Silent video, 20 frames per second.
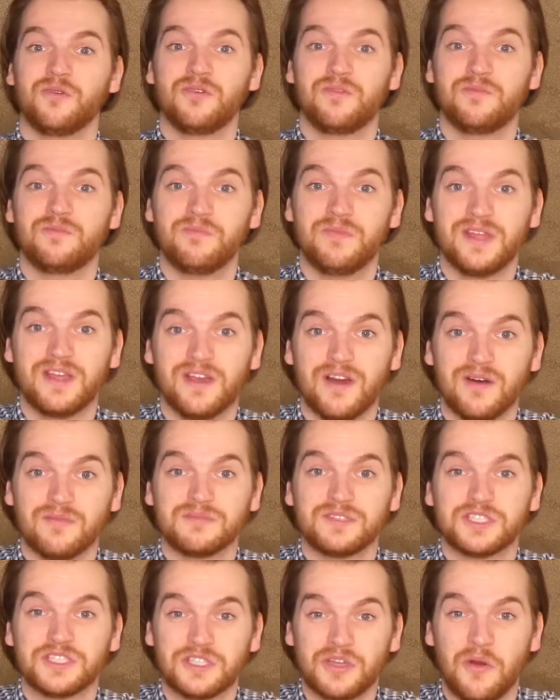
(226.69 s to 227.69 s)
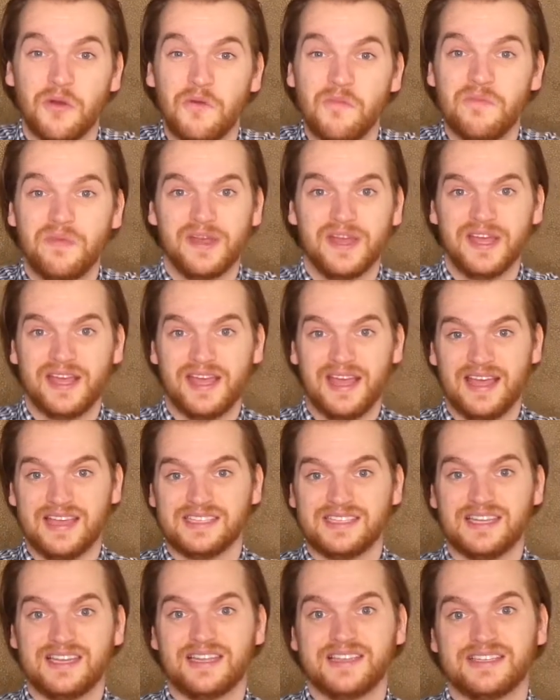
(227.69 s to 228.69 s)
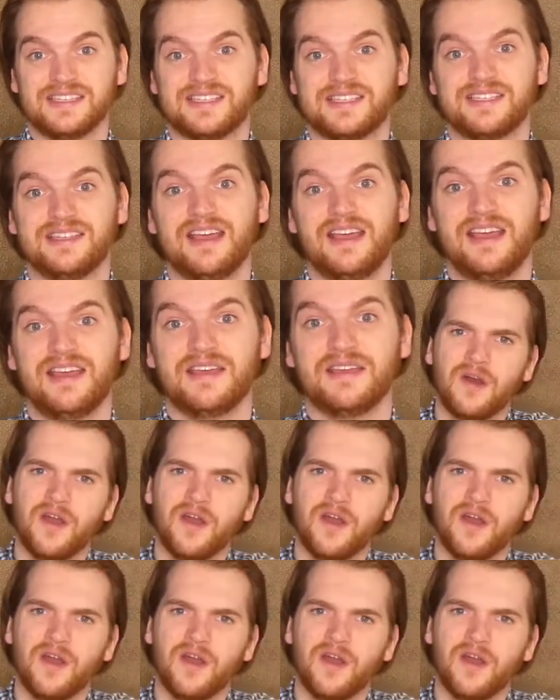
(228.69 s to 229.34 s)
would become so big as it is today?